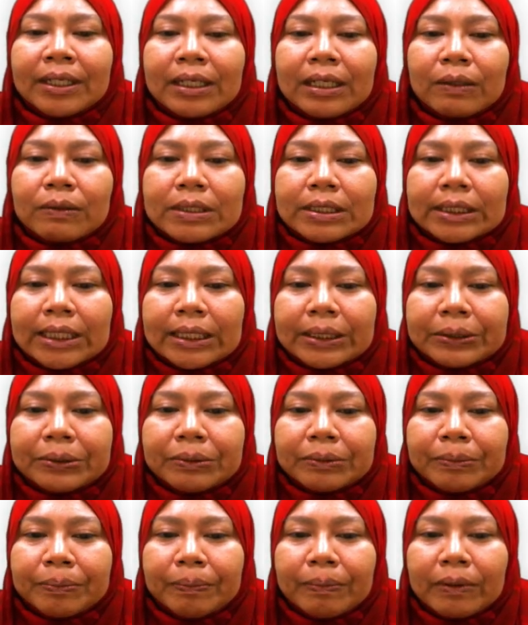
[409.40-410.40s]
You'll start
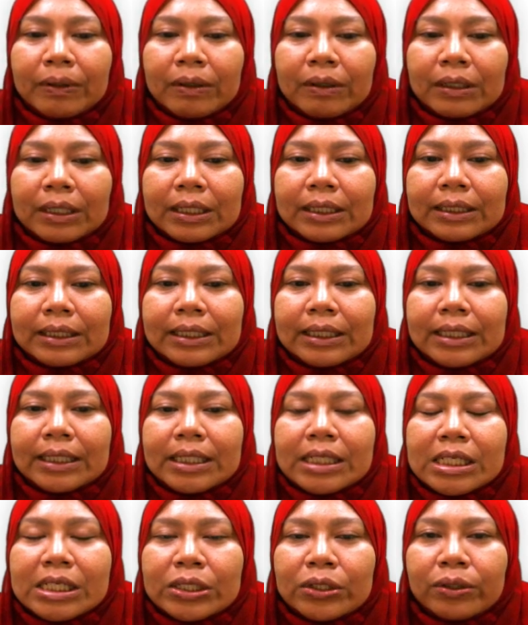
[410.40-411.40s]
to block
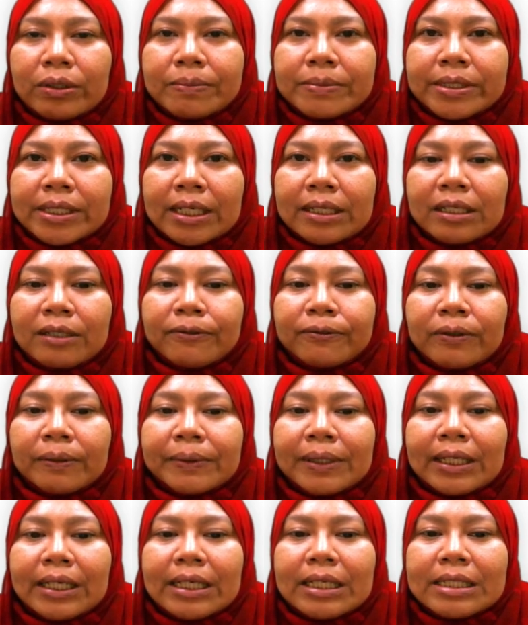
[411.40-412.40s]
the sodium channel from
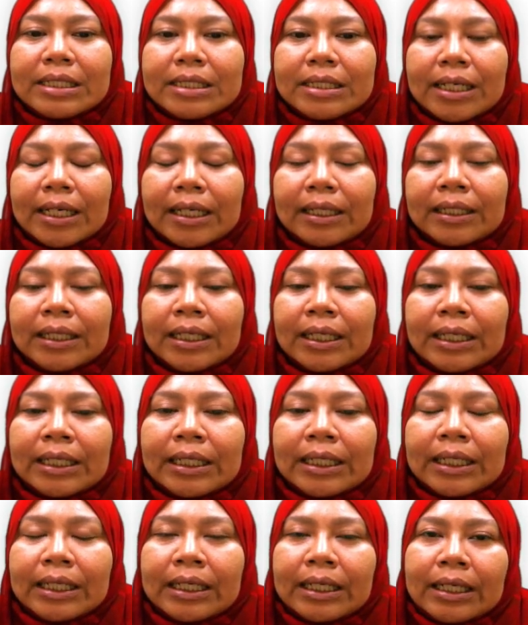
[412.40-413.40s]
the inside.
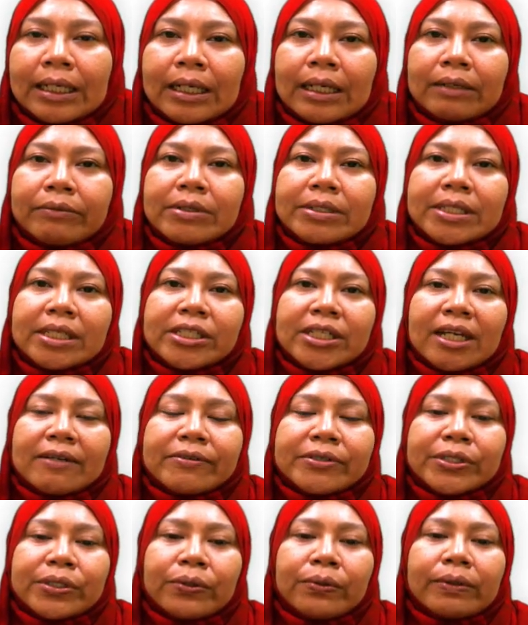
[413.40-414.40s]
Research
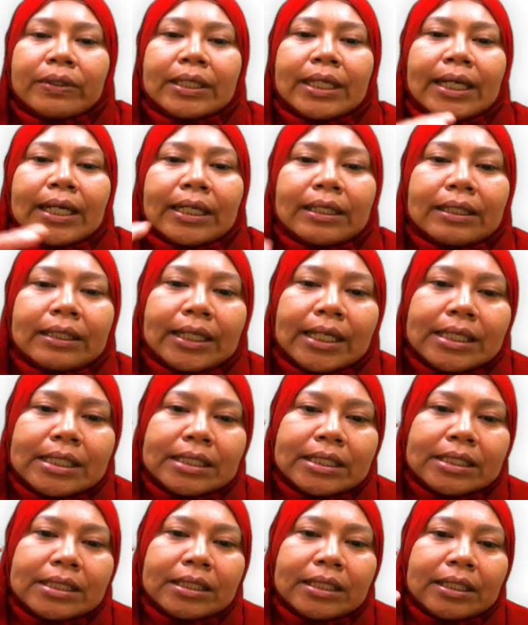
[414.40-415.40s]
have shown that
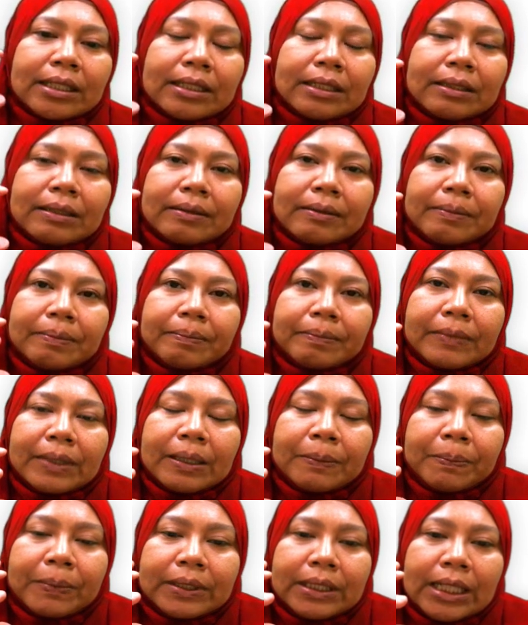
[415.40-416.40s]
there's a
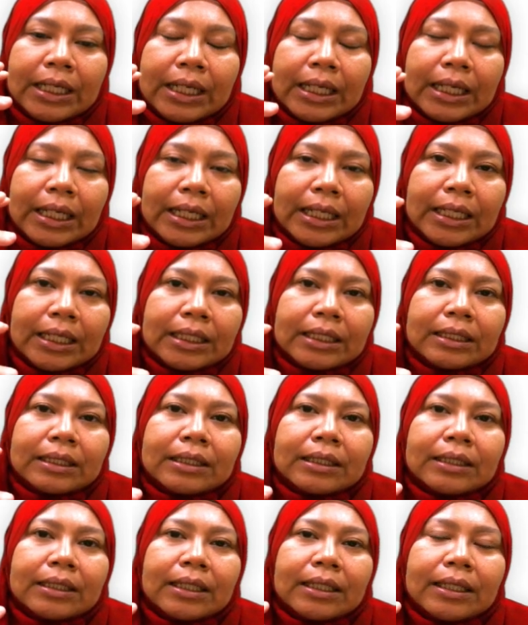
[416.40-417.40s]

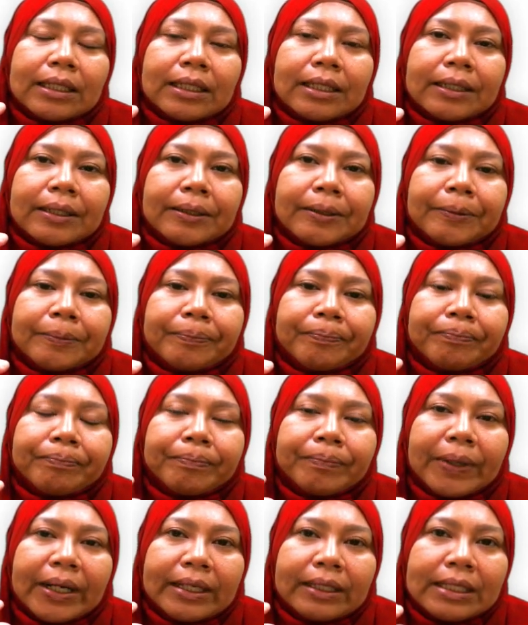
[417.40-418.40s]
particular
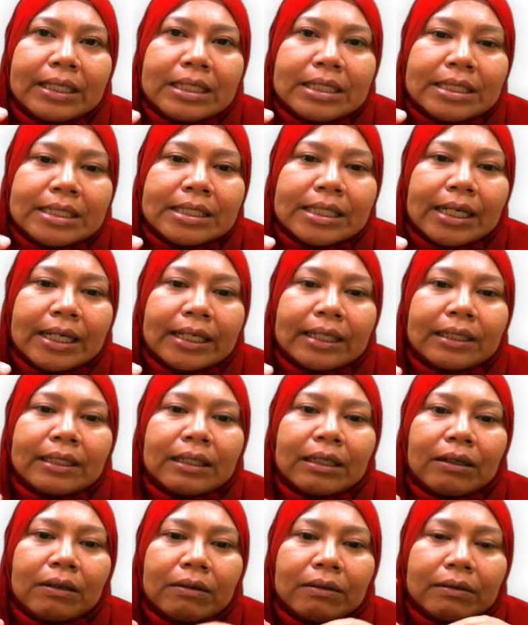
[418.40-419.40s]
binding site
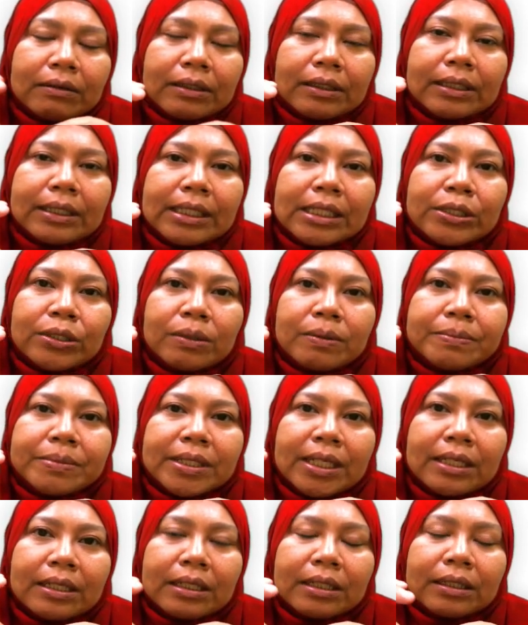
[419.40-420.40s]
on the sodium
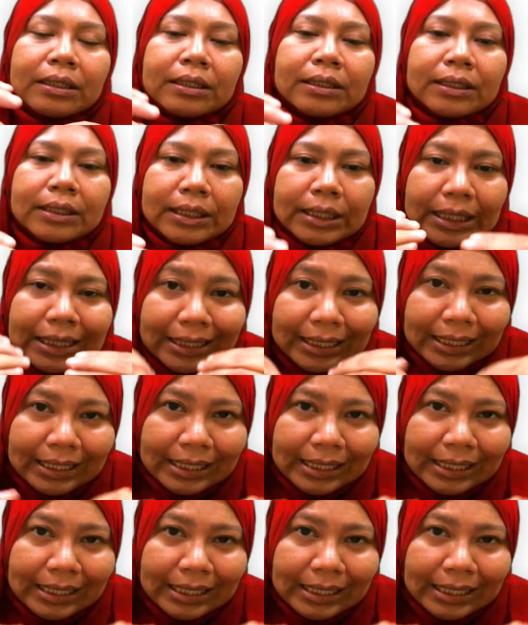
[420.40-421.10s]
channel in the